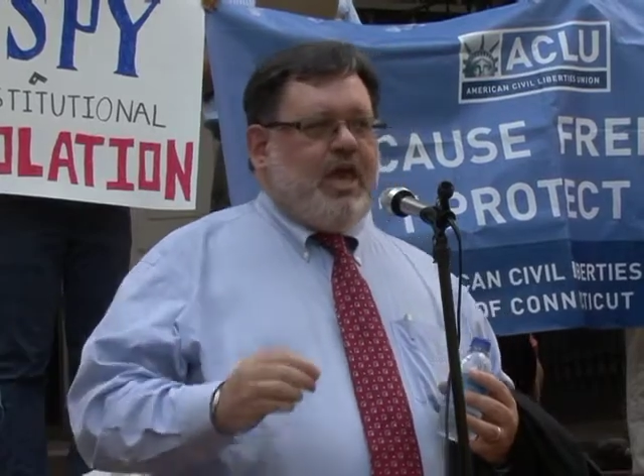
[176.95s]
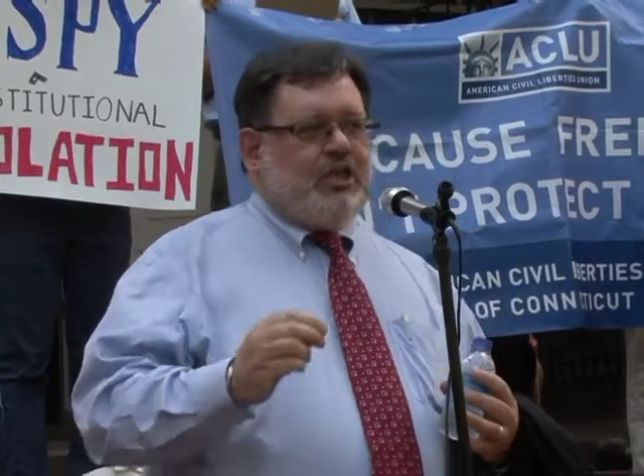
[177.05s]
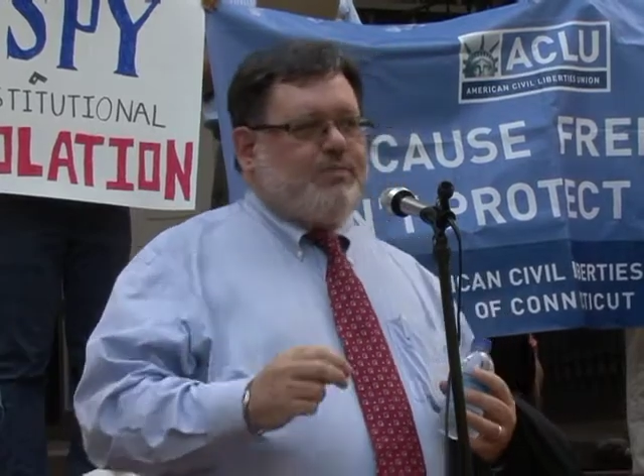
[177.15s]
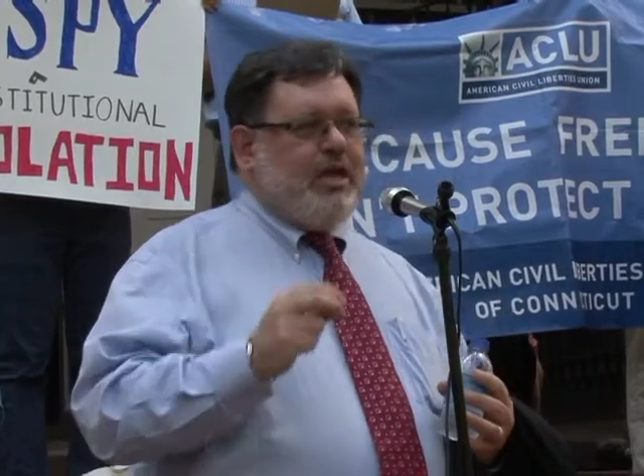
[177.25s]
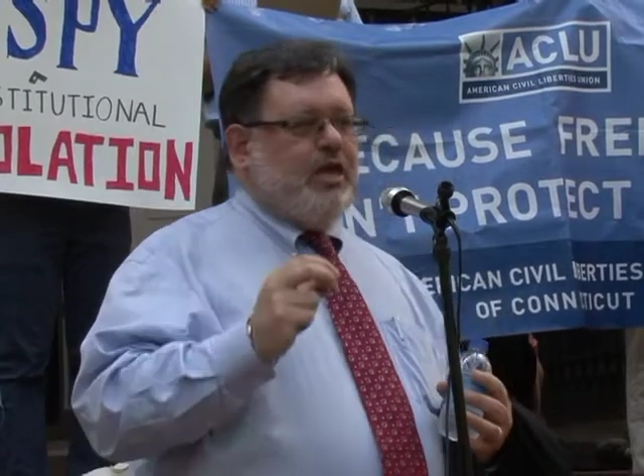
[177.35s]

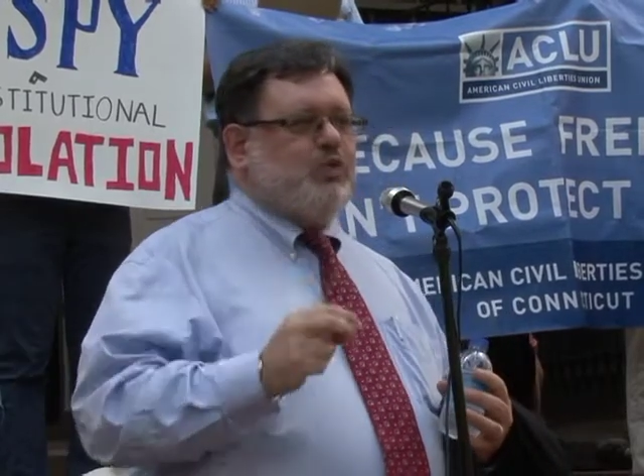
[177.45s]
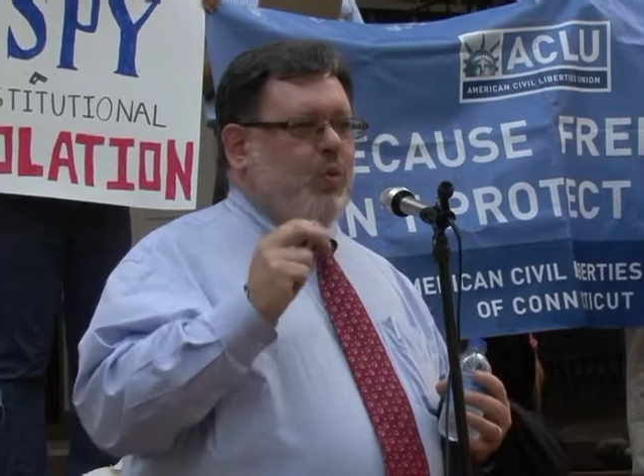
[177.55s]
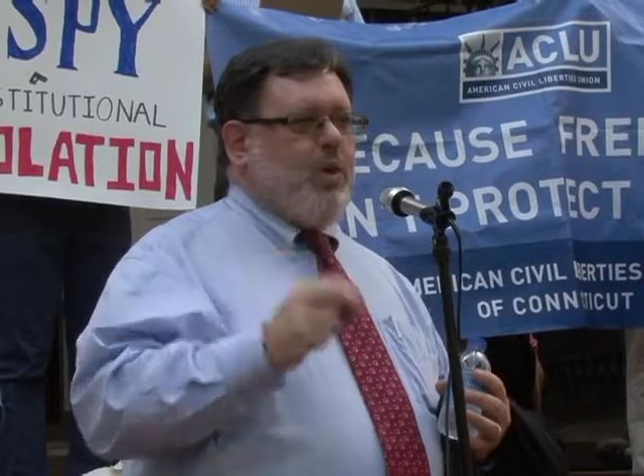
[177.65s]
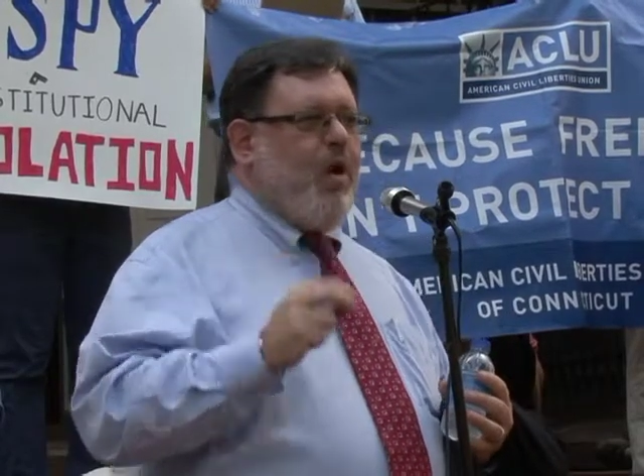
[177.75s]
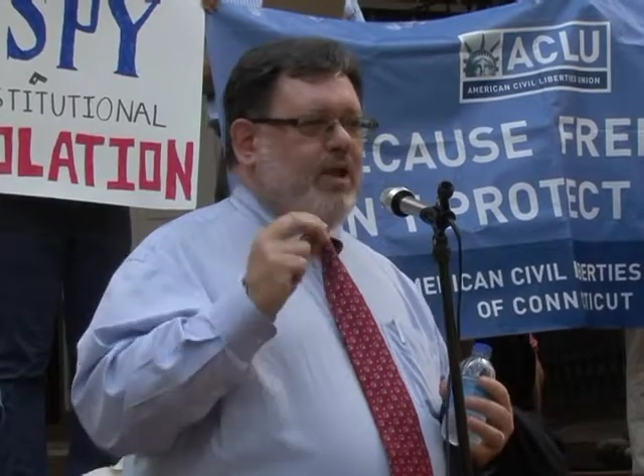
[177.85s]
It's because
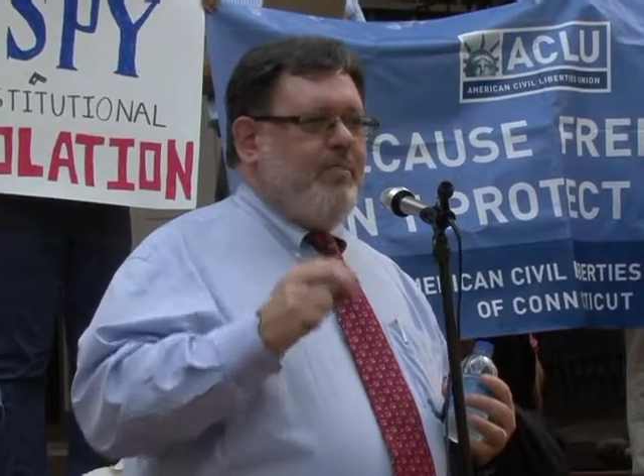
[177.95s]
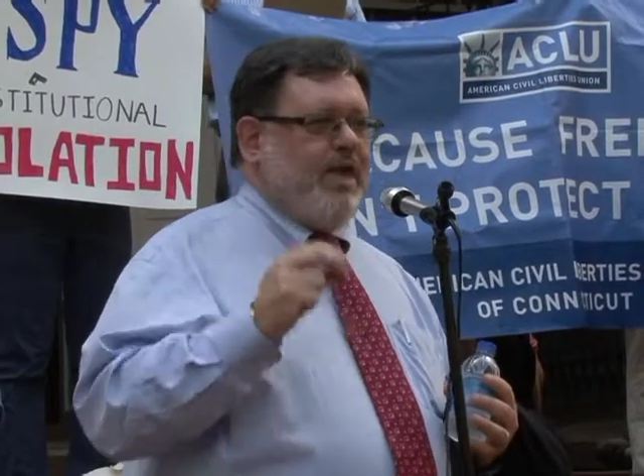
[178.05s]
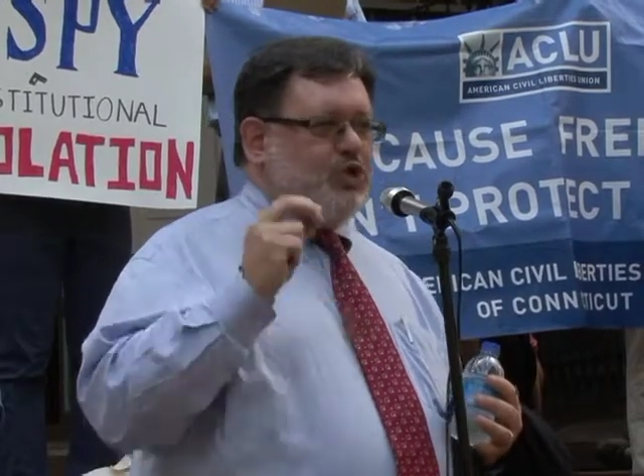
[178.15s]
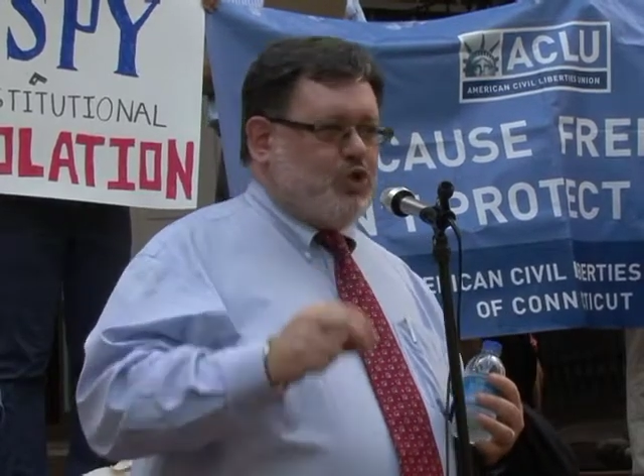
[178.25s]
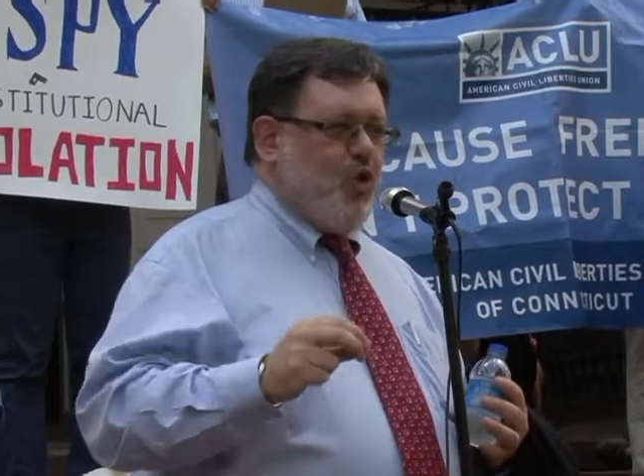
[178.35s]
we want to
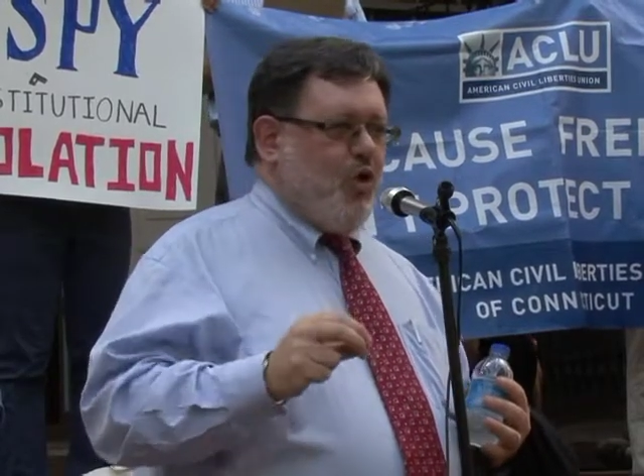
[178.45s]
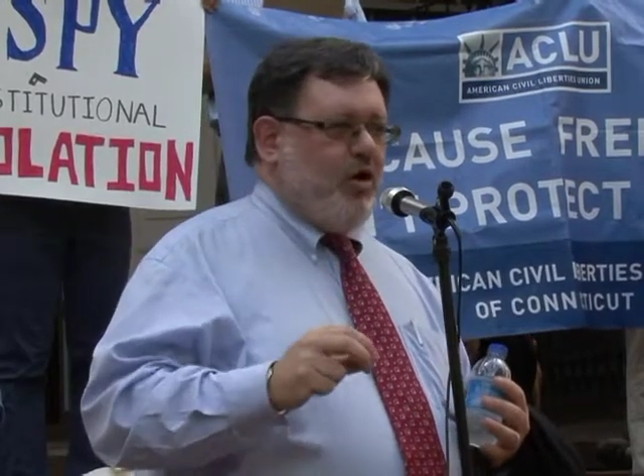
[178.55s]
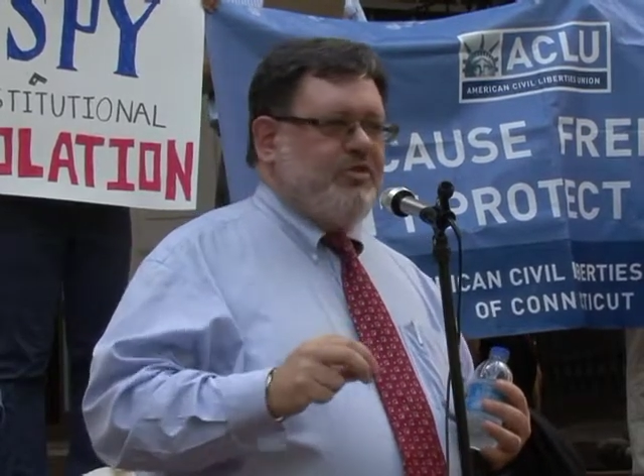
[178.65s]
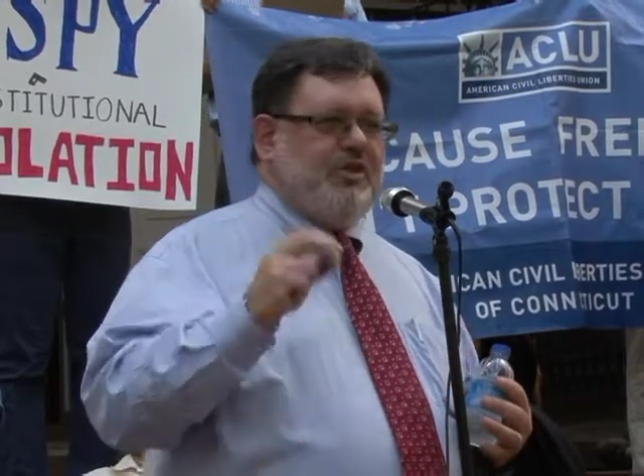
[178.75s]
make sure